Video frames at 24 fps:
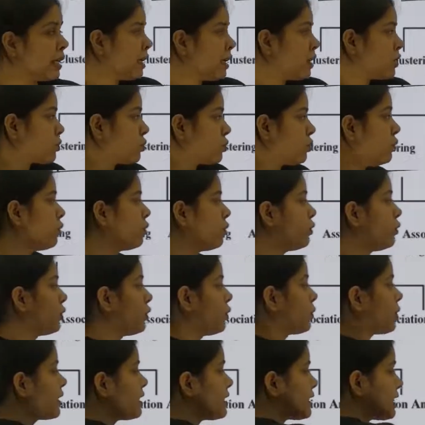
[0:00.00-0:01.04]
So you
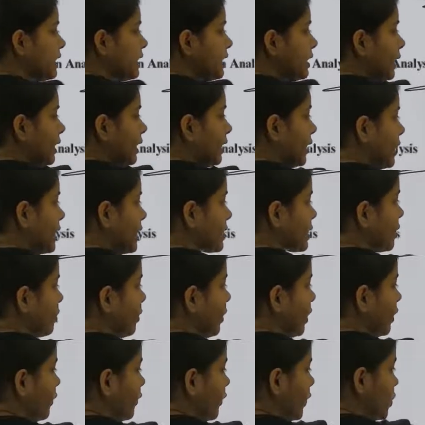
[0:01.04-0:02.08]
can see that there are
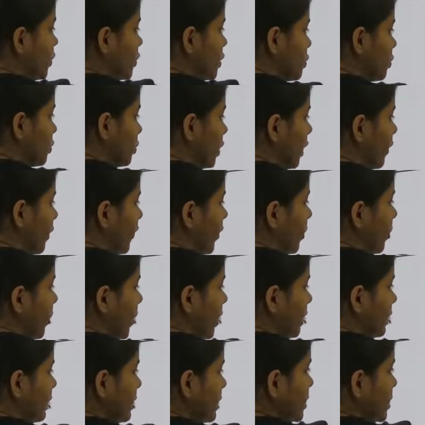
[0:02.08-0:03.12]
similar features, so they will
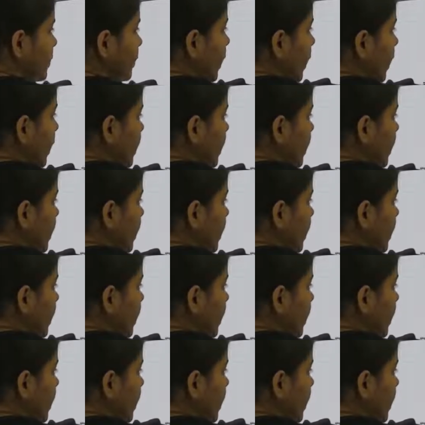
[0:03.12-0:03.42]
make this one